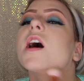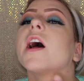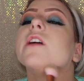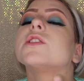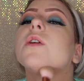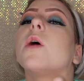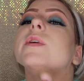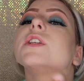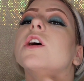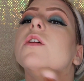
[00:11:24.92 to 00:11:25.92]
I also
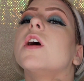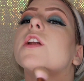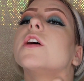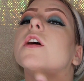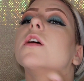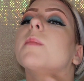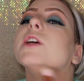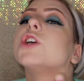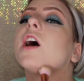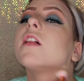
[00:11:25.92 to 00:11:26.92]
always go under
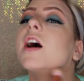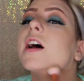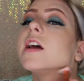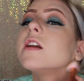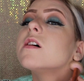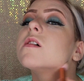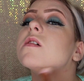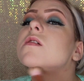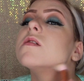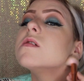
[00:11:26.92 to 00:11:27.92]
my jawline
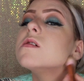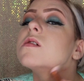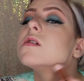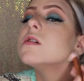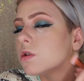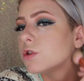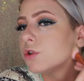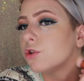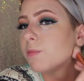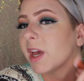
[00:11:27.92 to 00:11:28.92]

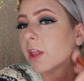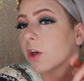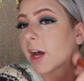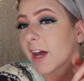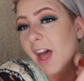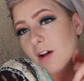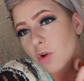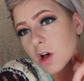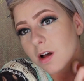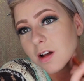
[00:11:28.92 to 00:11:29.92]
to make it look like I have
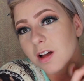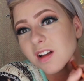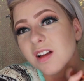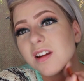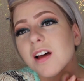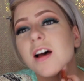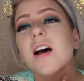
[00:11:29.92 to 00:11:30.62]
one.